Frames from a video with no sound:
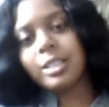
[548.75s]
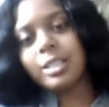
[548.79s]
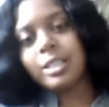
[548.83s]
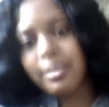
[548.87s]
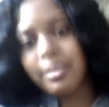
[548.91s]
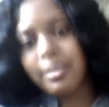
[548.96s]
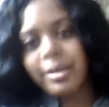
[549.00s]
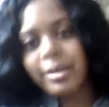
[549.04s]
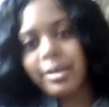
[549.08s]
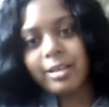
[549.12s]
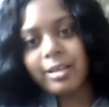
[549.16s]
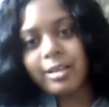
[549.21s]
tell
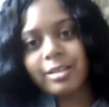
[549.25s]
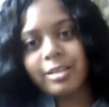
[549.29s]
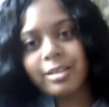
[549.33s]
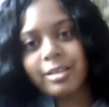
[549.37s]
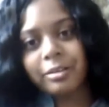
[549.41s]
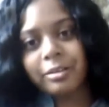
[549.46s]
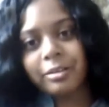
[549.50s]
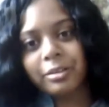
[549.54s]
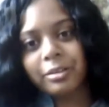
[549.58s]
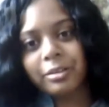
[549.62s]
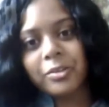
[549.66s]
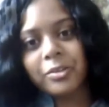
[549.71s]
me how this hair
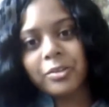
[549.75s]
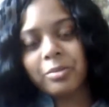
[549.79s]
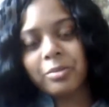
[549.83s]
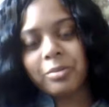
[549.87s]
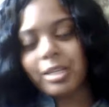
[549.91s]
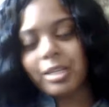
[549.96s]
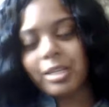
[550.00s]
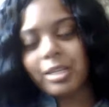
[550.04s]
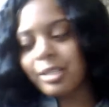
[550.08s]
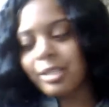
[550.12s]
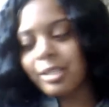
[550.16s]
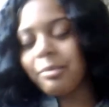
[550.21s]
looks on me
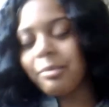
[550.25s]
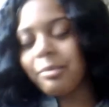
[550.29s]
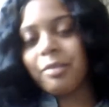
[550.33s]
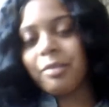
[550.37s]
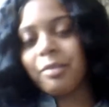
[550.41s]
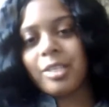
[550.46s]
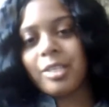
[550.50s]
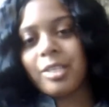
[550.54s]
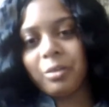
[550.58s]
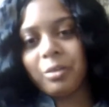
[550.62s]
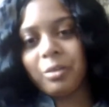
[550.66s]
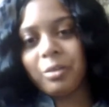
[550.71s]
because I'm very
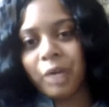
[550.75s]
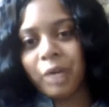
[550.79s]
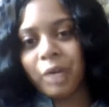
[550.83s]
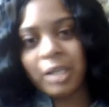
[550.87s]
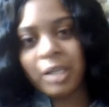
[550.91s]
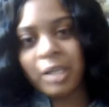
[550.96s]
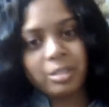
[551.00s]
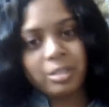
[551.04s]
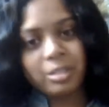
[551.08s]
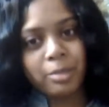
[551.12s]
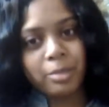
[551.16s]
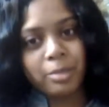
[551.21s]

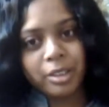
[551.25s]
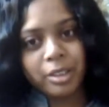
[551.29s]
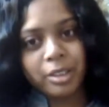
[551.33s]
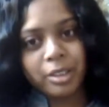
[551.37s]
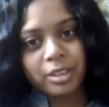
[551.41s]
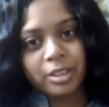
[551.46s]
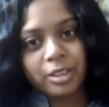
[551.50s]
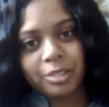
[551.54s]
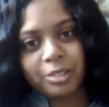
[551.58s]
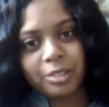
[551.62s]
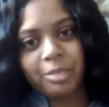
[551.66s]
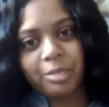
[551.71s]
self-conscious about this
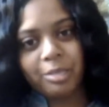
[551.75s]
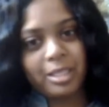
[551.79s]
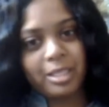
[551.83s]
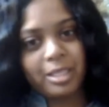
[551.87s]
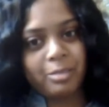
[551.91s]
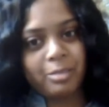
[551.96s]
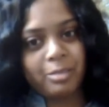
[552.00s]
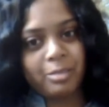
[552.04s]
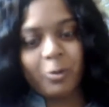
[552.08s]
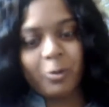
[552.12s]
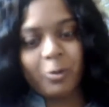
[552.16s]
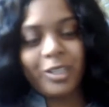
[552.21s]
hair because
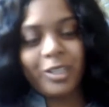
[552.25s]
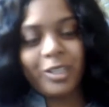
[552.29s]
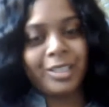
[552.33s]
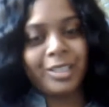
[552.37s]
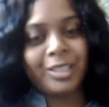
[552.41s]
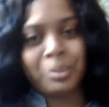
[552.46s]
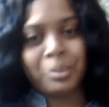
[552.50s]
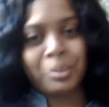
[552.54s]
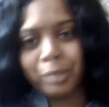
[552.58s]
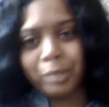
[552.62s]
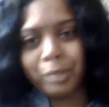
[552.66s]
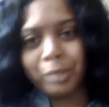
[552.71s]
one, it's
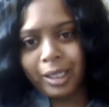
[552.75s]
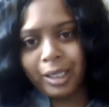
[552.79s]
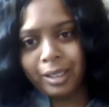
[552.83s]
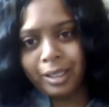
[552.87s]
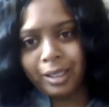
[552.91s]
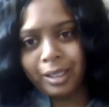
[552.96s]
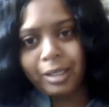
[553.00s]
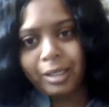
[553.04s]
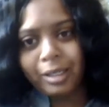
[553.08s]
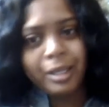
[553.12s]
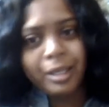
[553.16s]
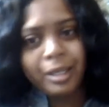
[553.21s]
black,
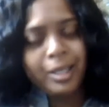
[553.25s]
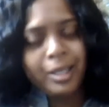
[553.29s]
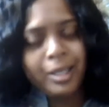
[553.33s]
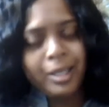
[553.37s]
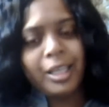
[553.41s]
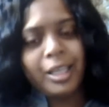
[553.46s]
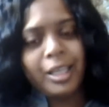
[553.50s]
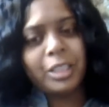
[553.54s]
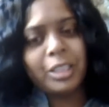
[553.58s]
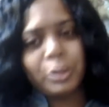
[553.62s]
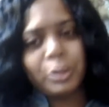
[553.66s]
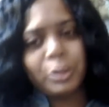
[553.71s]

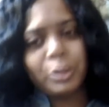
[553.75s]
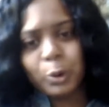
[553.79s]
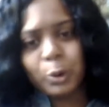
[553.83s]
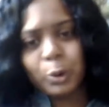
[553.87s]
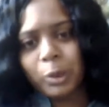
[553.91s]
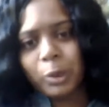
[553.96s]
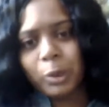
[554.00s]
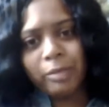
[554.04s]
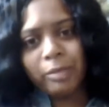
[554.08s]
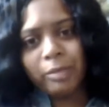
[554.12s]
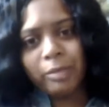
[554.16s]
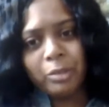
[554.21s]
and two,
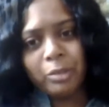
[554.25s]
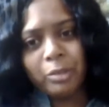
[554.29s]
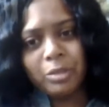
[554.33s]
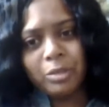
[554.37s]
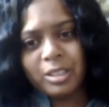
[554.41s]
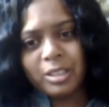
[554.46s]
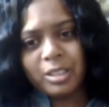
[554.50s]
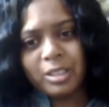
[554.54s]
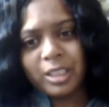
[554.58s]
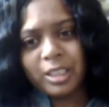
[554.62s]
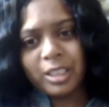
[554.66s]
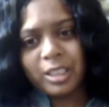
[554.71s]
I'm not used to
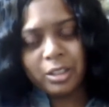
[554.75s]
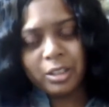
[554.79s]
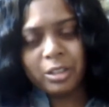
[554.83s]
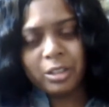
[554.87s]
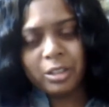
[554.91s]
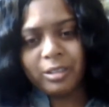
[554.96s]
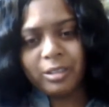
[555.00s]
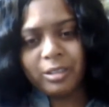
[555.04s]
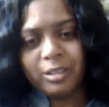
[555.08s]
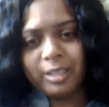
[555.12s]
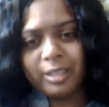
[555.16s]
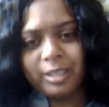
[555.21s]
set
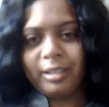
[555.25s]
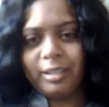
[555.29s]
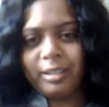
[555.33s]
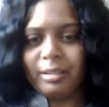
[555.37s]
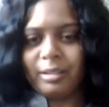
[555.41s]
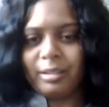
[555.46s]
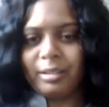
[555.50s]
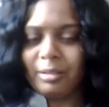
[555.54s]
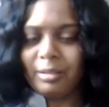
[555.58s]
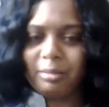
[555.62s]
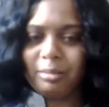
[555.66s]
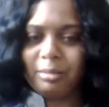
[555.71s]
curls like this.
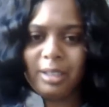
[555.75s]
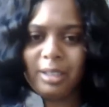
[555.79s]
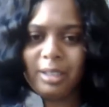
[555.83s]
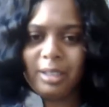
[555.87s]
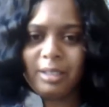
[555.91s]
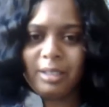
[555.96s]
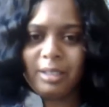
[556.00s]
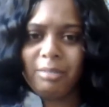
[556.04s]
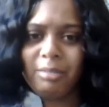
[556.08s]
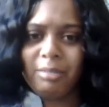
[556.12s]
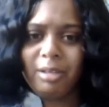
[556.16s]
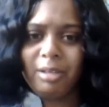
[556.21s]
So please
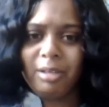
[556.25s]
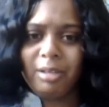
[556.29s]
let me know